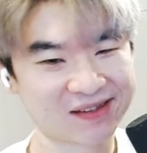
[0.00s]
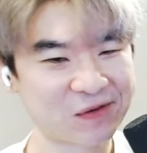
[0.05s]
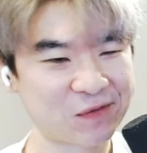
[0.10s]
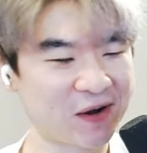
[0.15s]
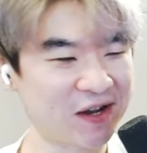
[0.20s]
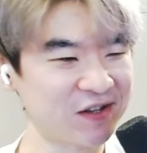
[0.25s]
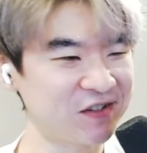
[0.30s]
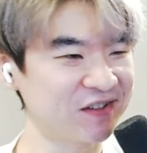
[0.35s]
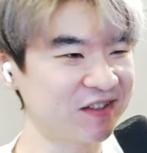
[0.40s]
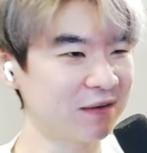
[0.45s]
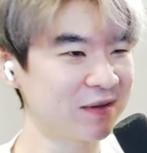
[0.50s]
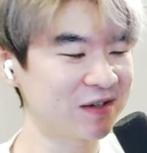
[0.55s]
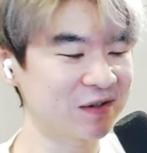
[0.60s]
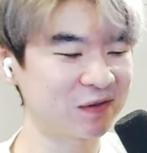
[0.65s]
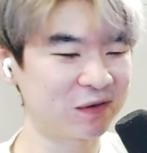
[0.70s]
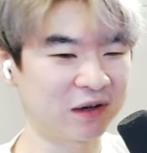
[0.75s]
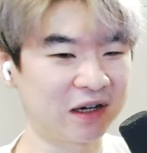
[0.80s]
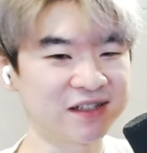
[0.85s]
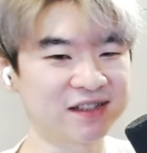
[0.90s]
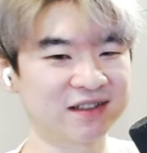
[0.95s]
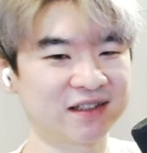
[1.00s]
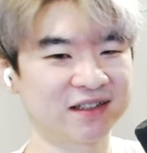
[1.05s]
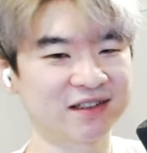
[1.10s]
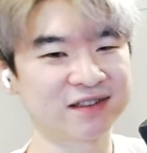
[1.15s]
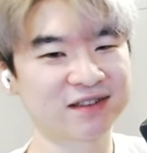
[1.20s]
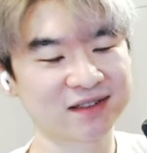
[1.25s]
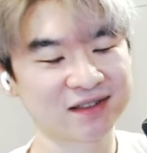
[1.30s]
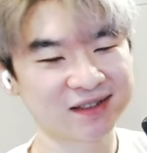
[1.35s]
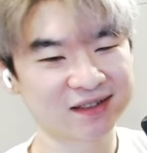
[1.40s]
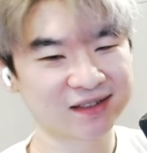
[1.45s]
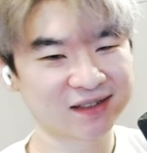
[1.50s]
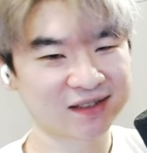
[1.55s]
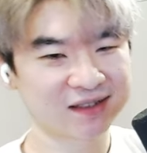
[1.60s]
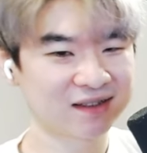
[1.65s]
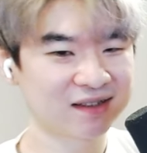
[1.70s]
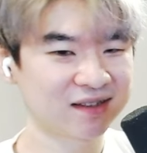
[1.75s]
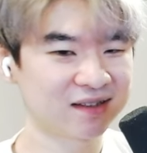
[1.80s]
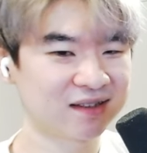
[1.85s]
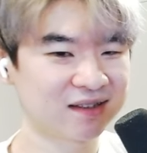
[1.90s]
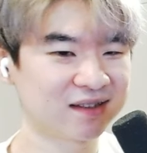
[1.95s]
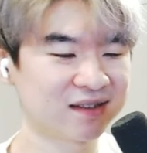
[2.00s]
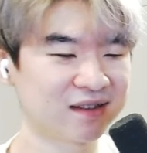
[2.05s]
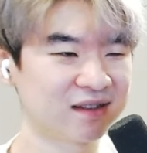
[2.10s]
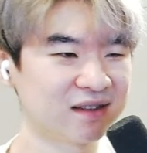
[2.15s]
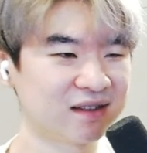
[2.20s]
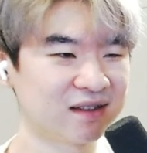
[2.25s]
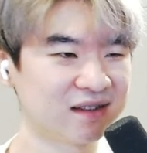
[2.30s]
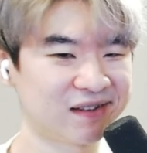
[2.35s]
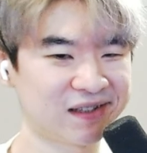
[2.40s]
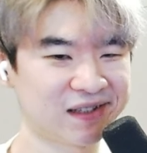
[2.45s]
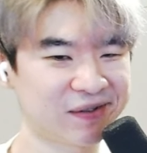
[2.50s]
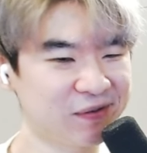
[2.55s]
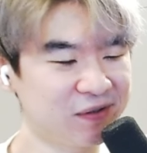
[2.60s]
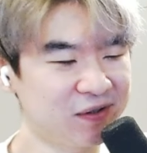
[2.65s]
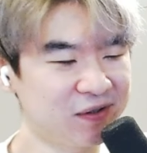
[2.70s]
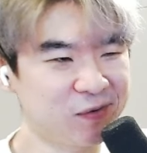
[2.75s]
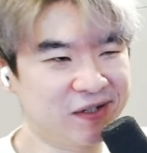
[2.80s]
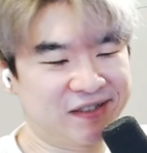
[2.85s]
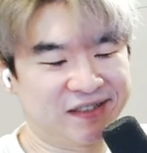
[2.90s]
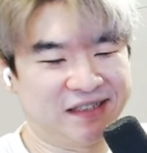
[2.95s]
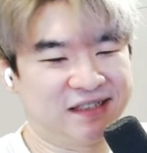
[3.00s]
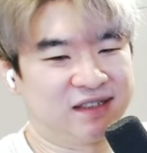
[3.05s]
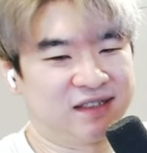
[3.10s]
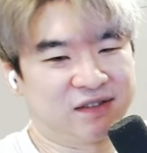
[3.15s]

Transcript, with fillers: Why'd you tell me to watch this? What is this?